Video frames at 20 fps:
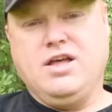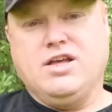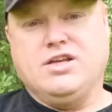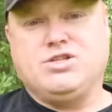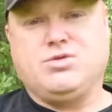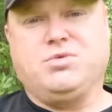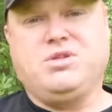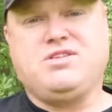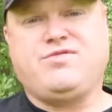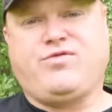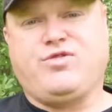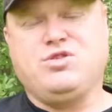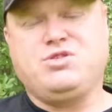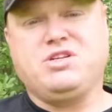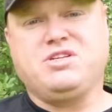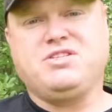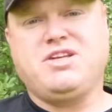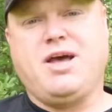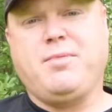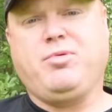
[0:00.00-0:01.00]
So in this first
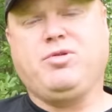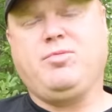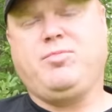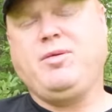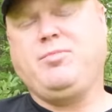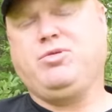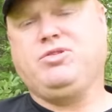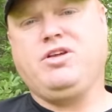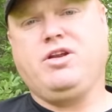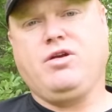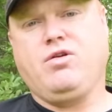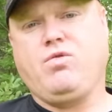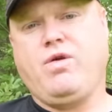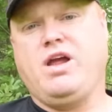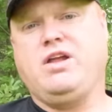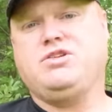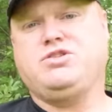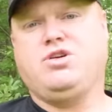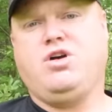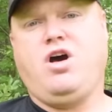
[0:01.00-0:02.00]
example, the people did a
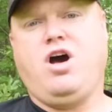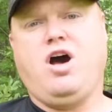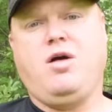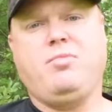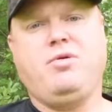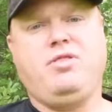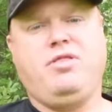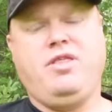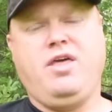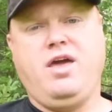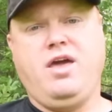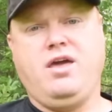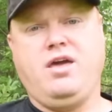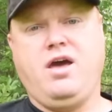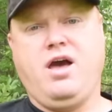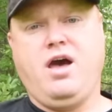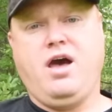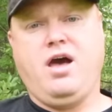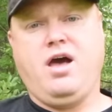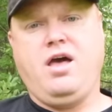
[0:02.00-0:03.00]
great job. They,
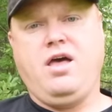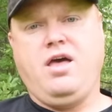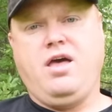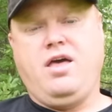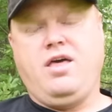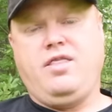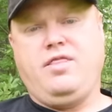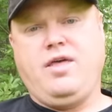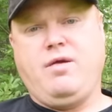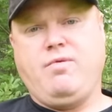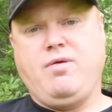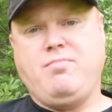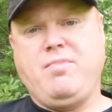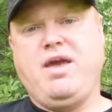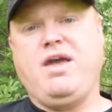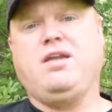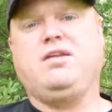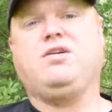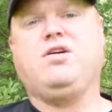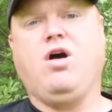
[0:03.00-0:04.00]
uh, they
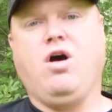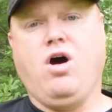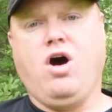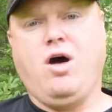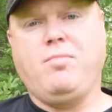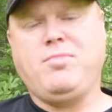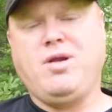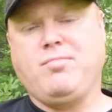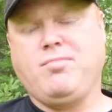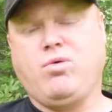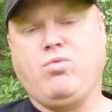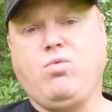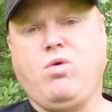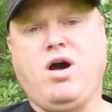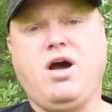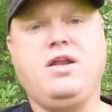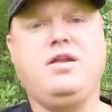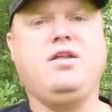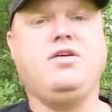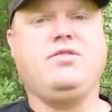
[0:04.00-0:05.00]
remained calm, number
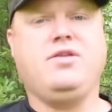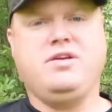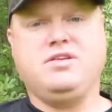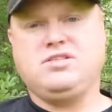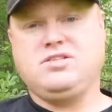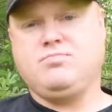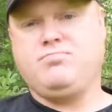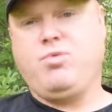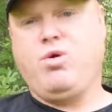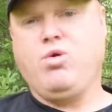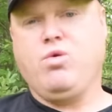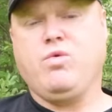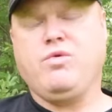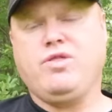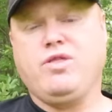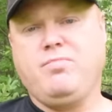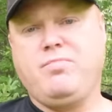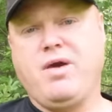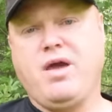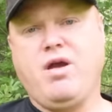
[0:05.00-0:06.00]
one. They spoke
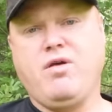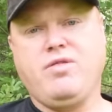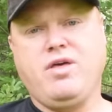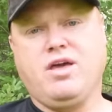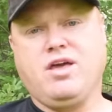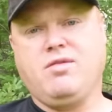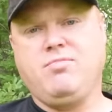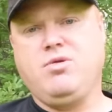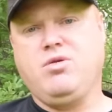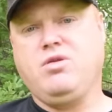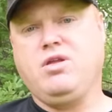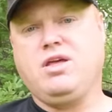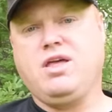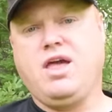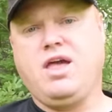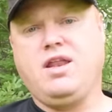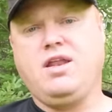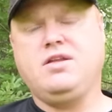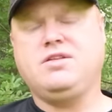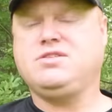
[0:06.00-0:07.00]
with the bear. They
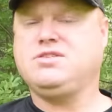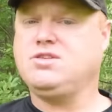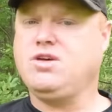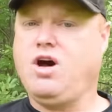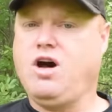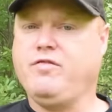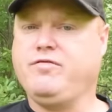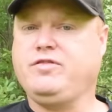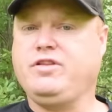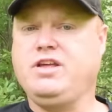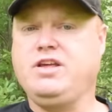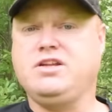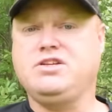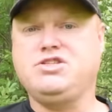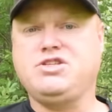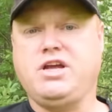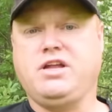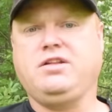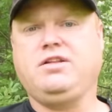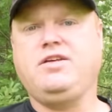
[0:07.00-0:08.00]
communicated softly and
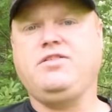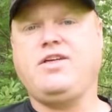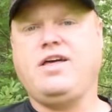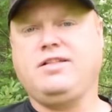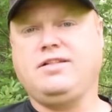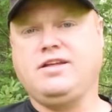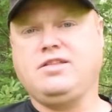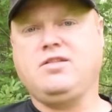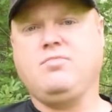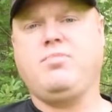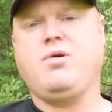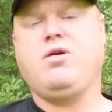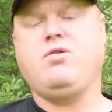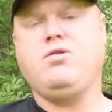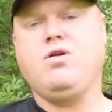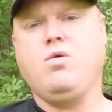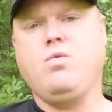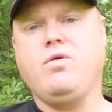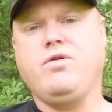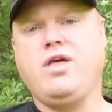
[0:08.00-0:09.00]
gently. They let the bear
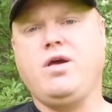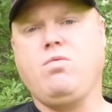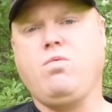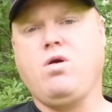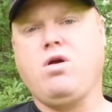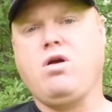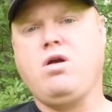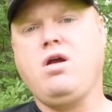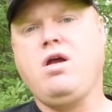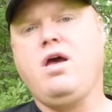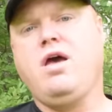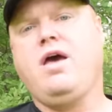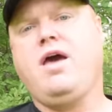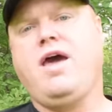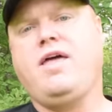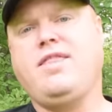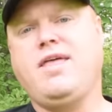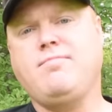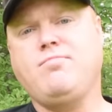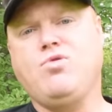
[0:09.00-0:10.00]
know where they were,
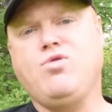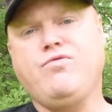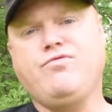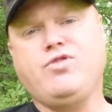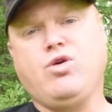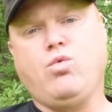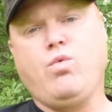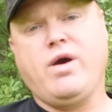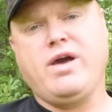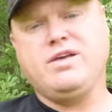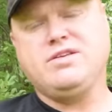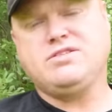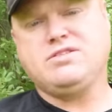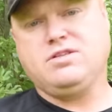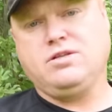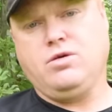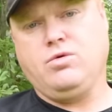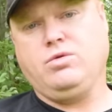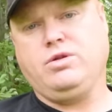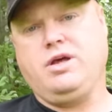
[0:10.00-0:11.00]
and they moved away
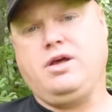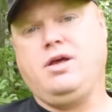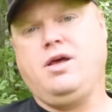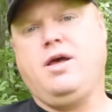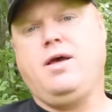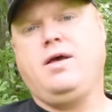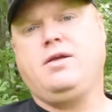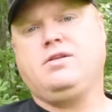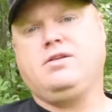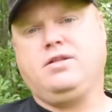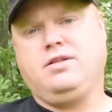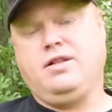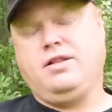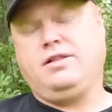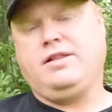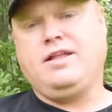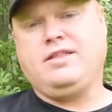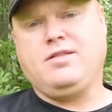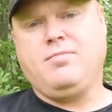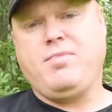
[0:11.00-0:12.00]
slowly to
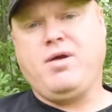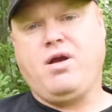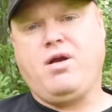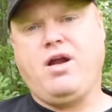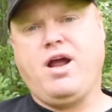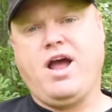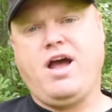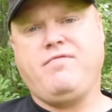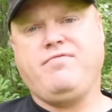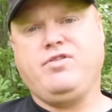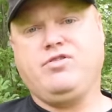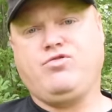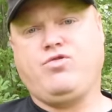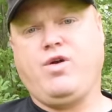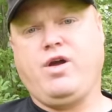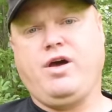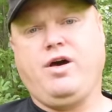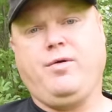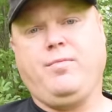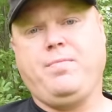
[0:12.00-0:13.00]
let the bear have the
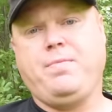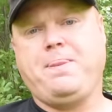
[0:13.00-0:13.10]
trail.